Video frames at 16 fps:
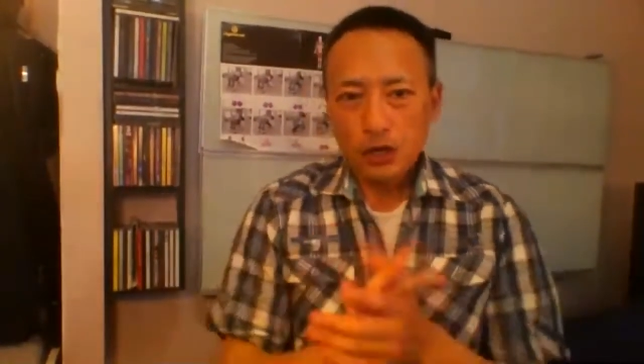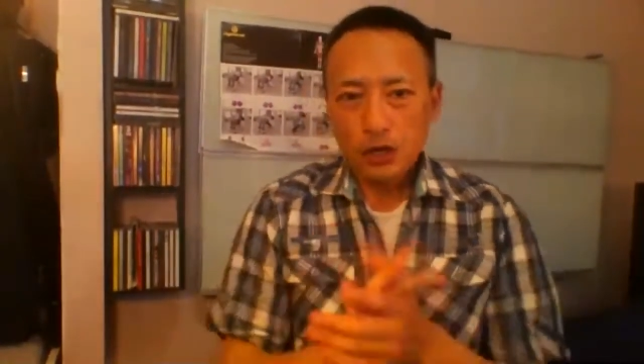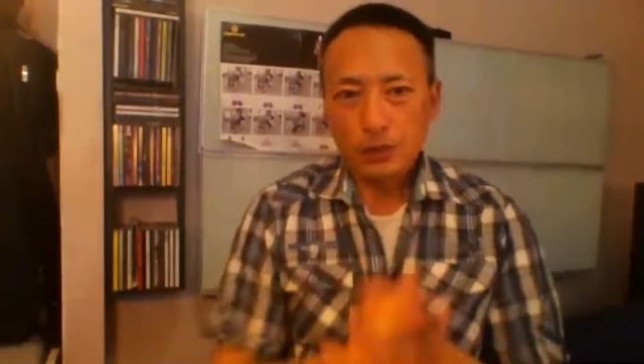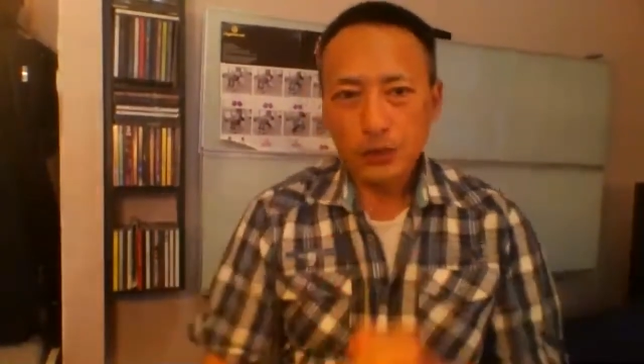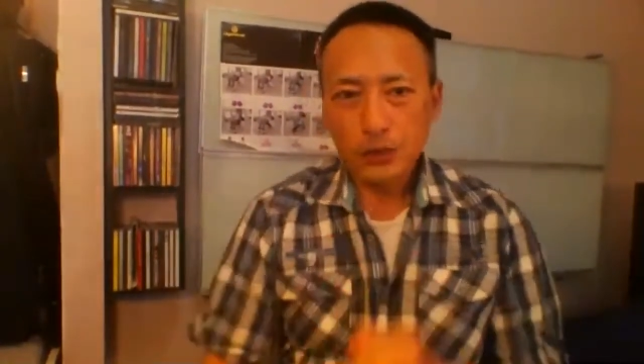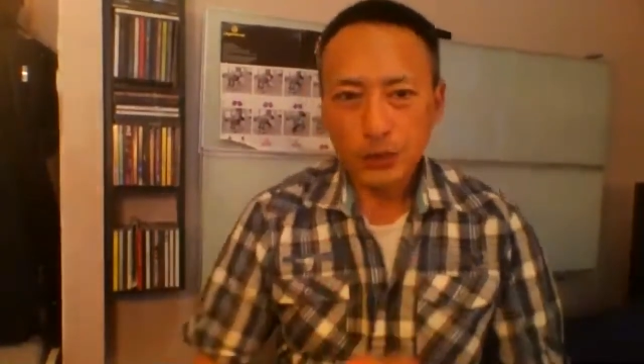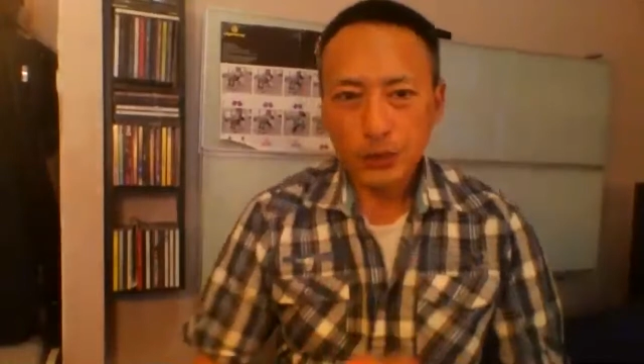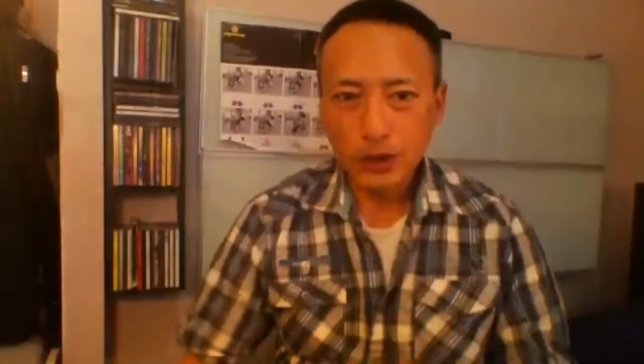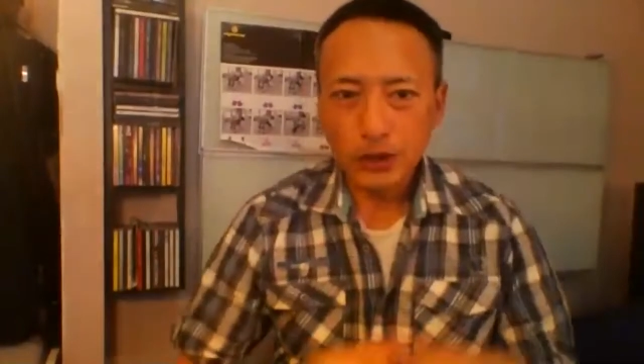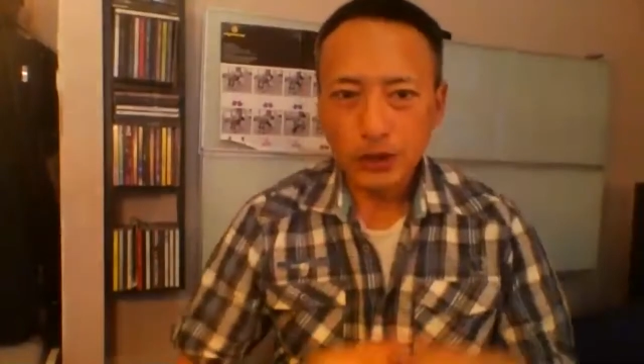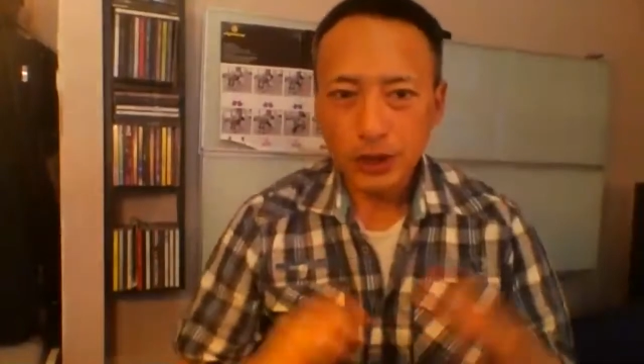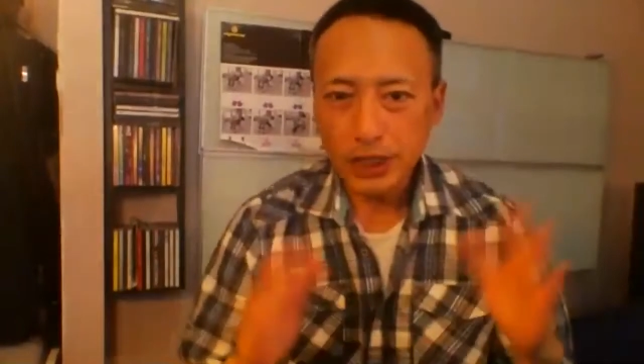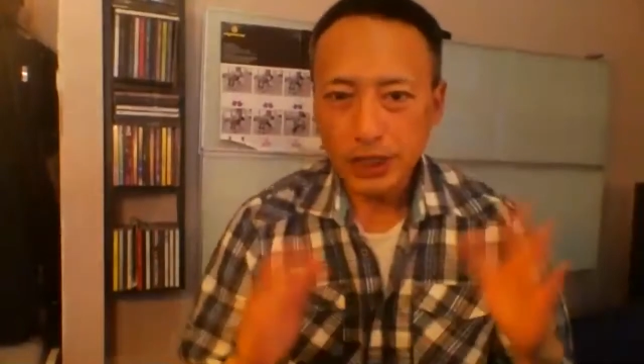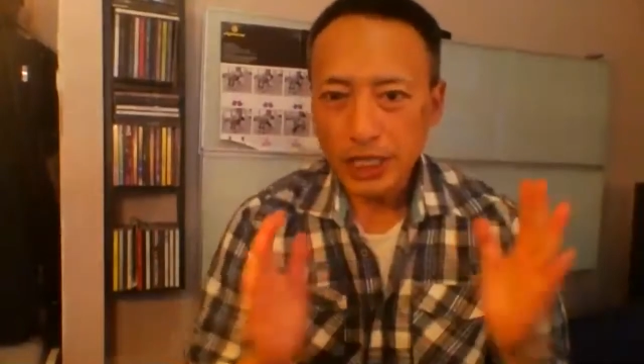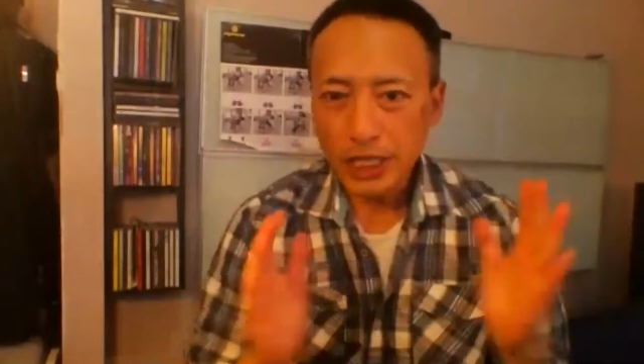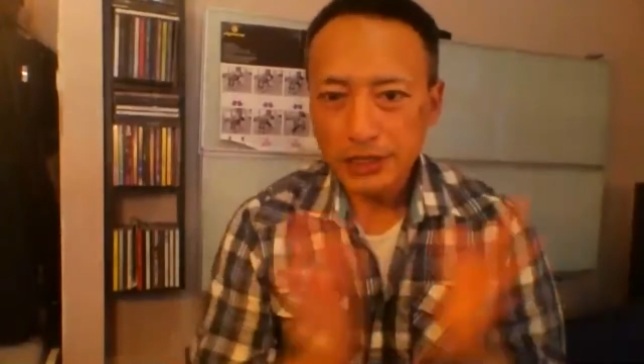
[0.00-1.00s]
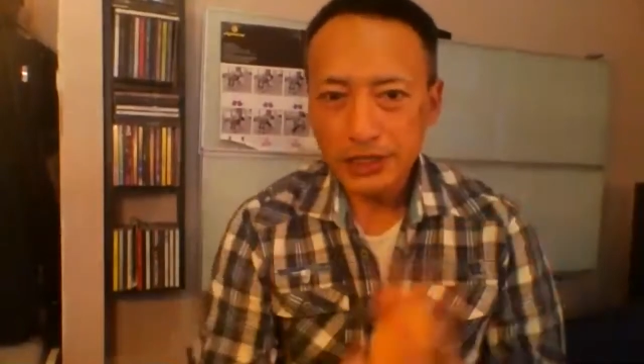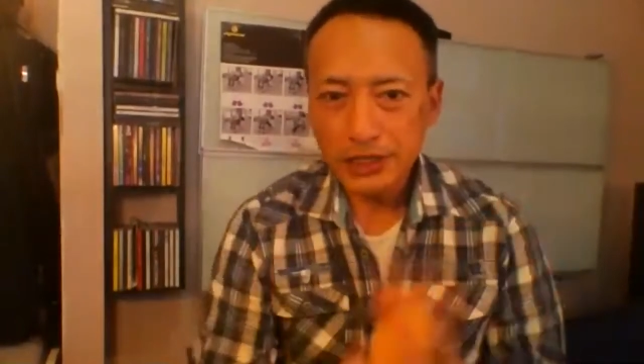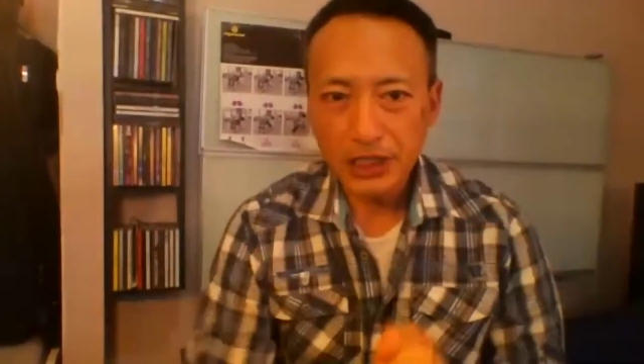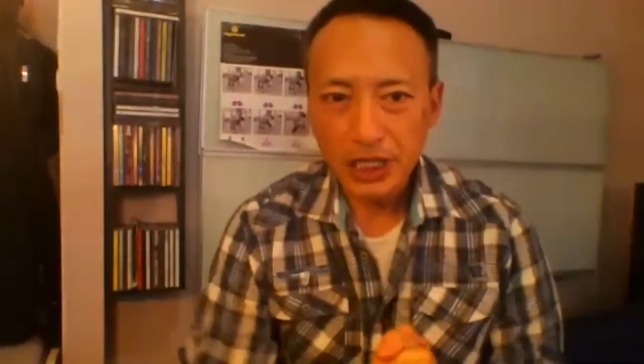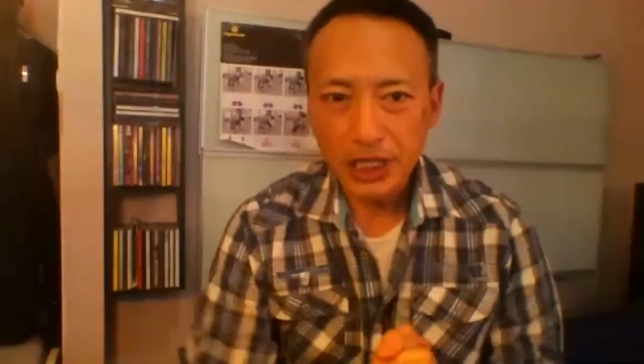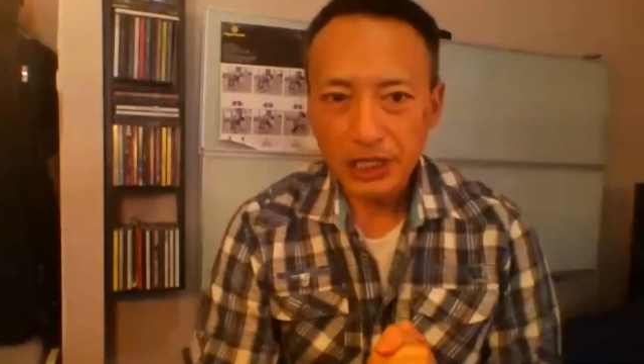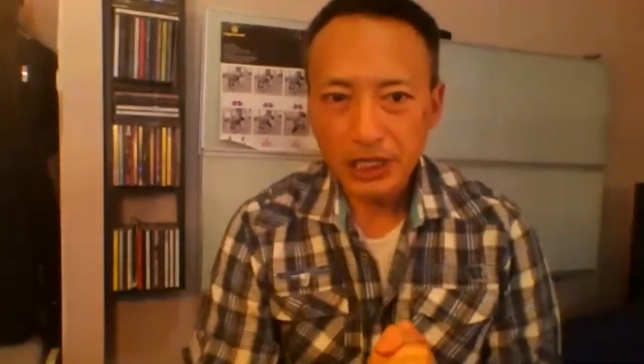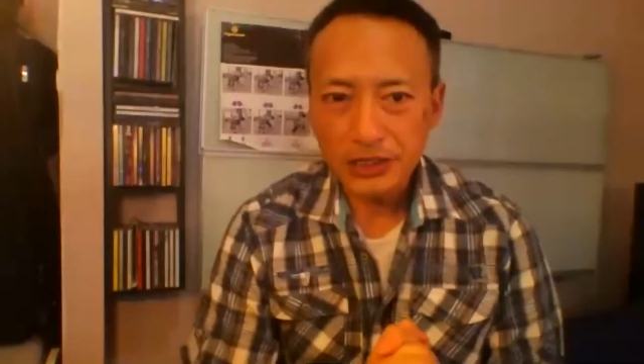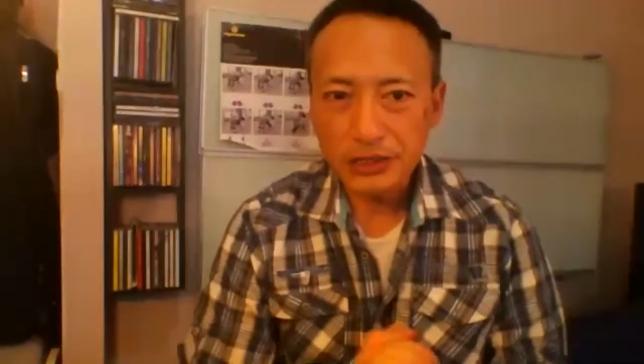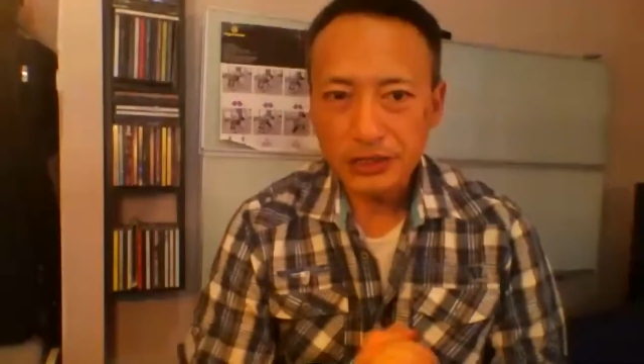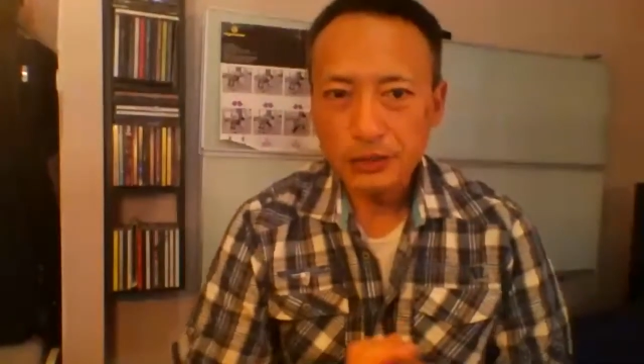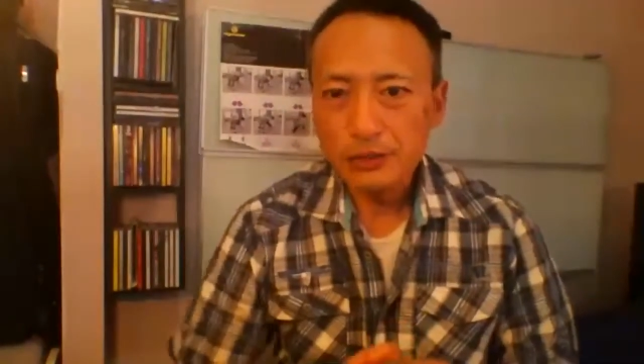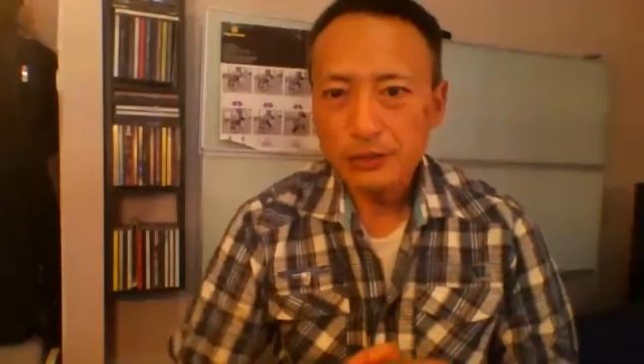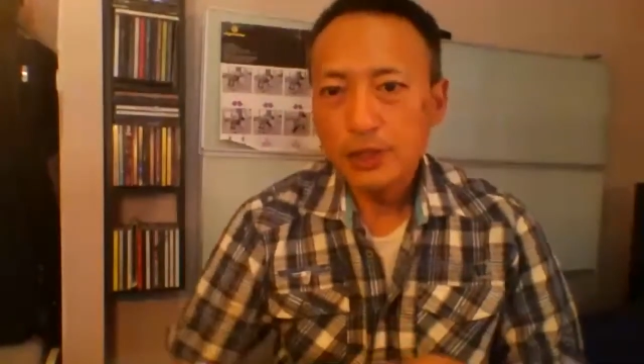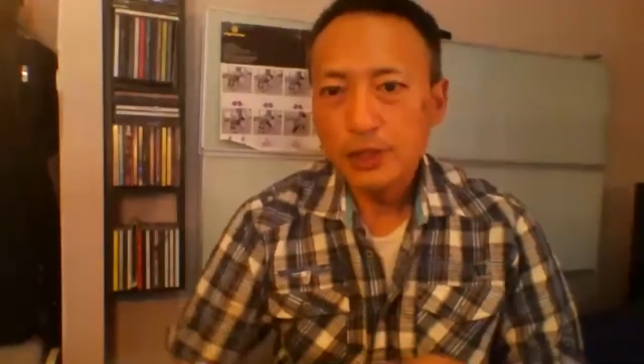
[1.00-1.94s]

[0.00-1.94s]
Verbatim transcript: Between Casey Kasem